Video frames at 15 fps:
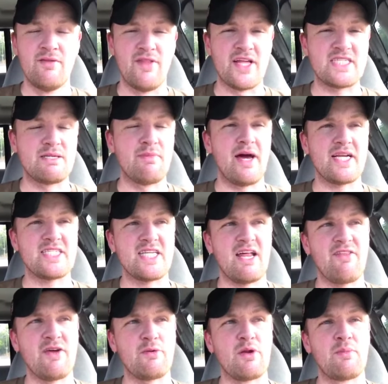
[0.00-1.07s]
that's a match that
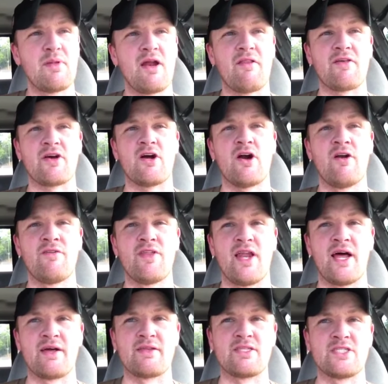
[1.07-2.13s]
I think would have been on the card that
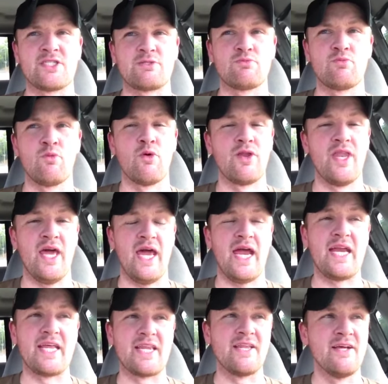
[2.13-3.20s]
I just wouldn't have
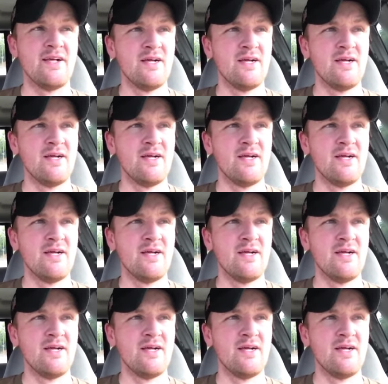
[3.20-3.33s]
hated.